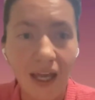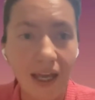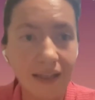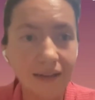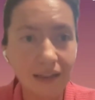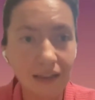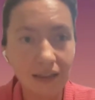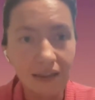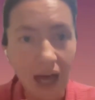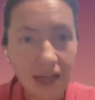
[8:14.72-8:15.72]
And
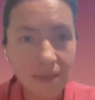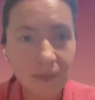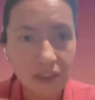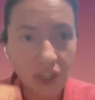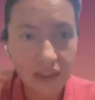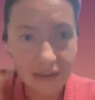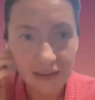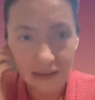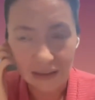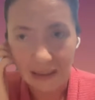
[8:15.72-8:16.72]
last but not
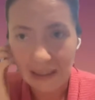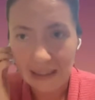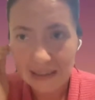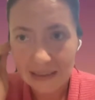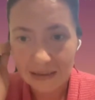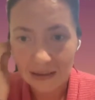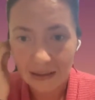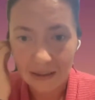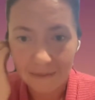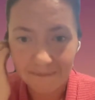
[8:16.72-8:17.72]
least,
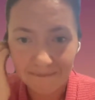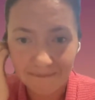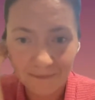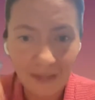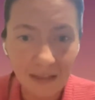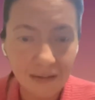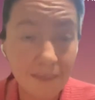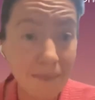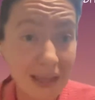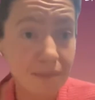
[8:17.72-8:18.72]
the
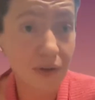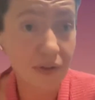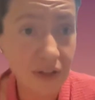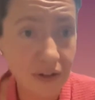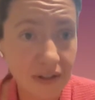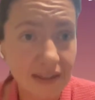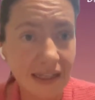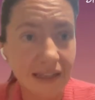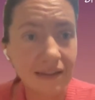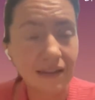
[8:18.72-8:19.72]
main barriers
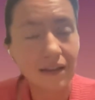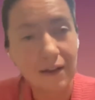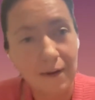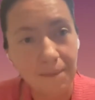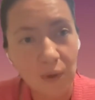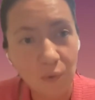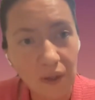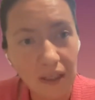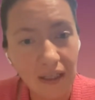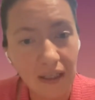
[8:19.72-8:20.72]
that
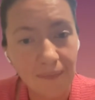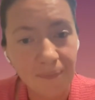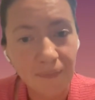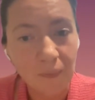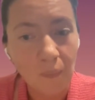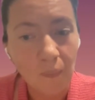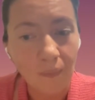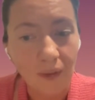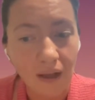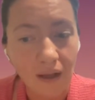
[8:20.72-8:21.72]
we
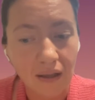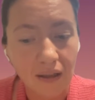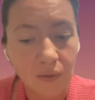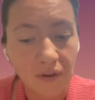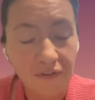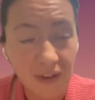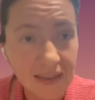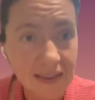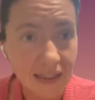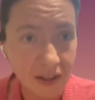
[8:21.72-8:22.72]

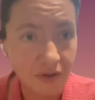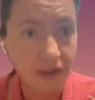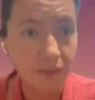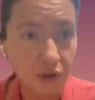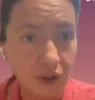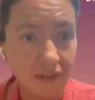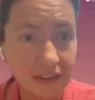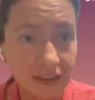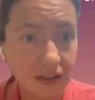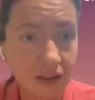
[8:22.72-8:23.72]
face here in
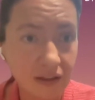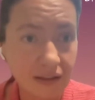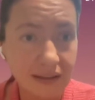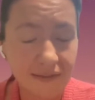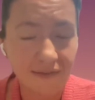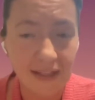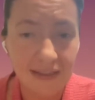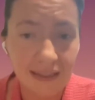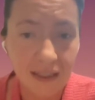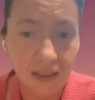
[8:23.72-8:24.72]
Moldova, the girls
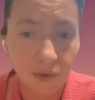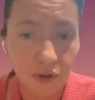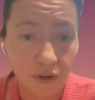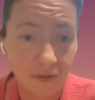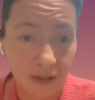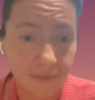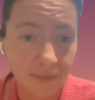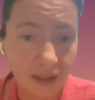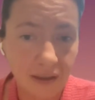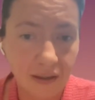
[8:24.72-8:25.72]
face here in Moldova,
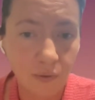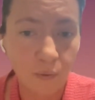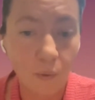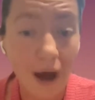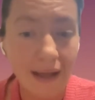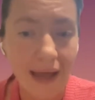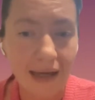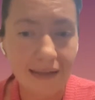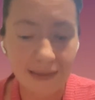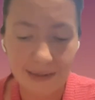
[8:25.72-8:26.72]
while
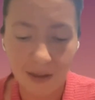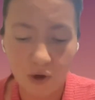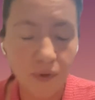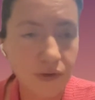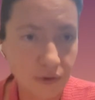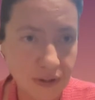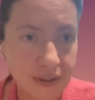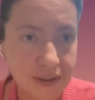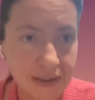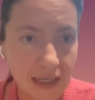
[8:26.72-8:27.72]
accessing
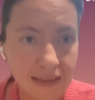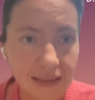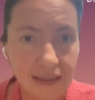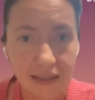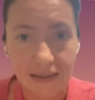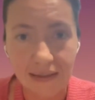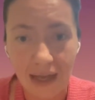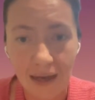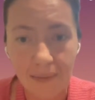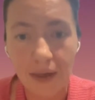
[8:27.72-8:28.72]
opportunities in ICT and
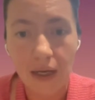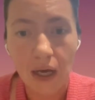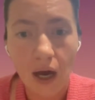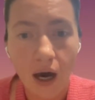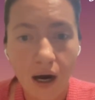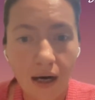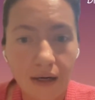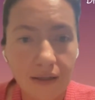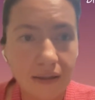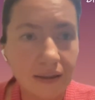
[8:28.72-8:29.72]
STEM,
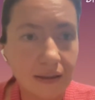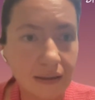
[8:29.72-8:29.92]
are